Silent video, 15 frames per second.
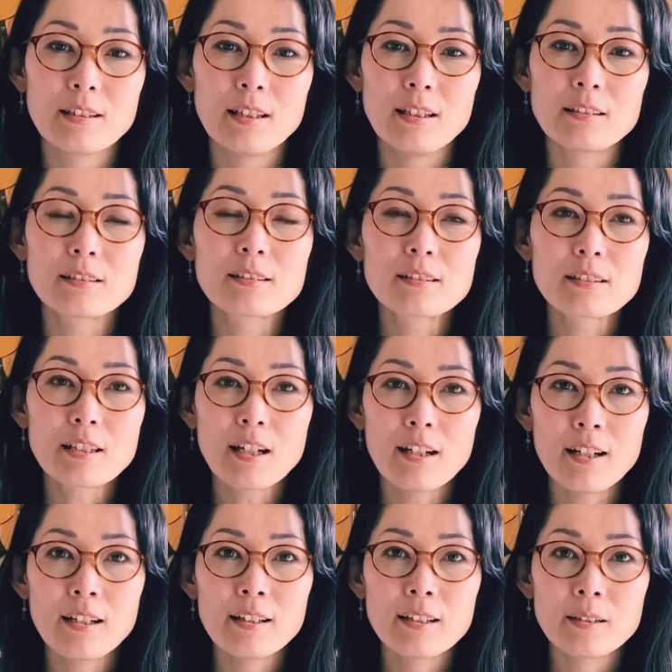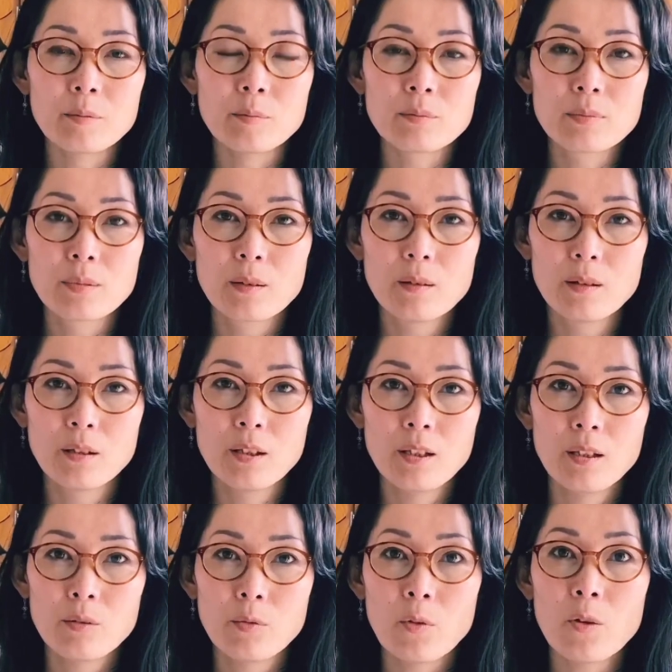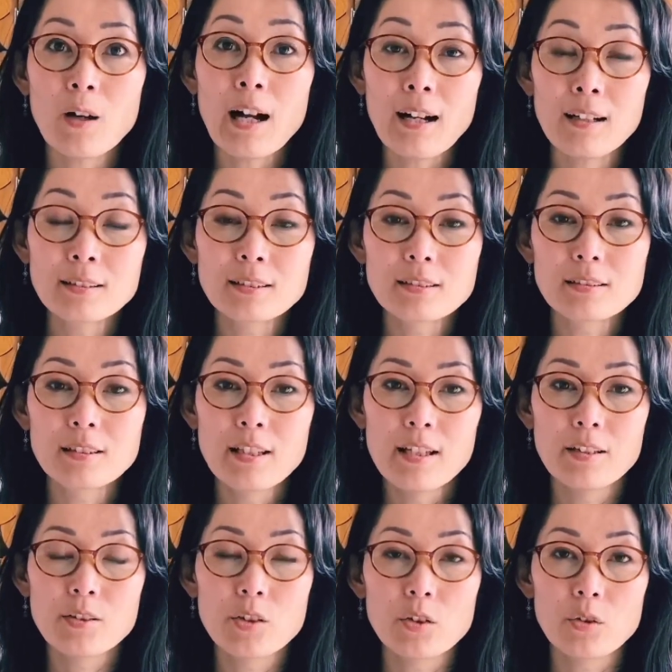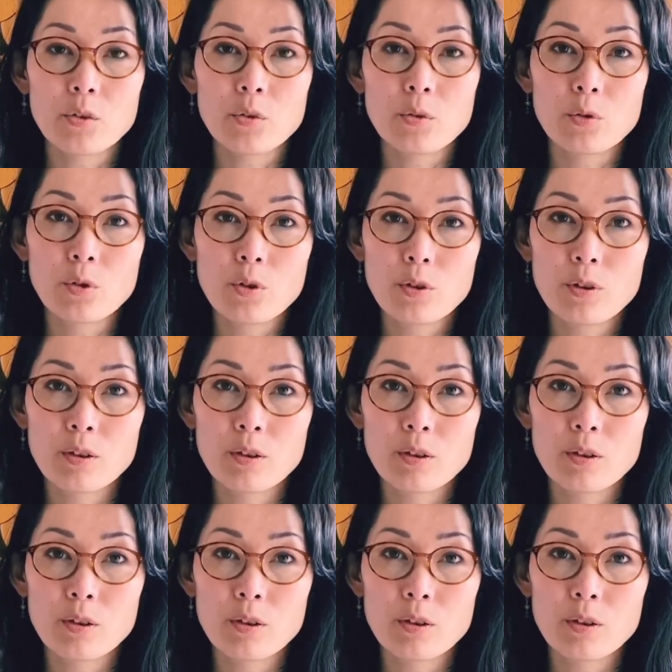it's time for us to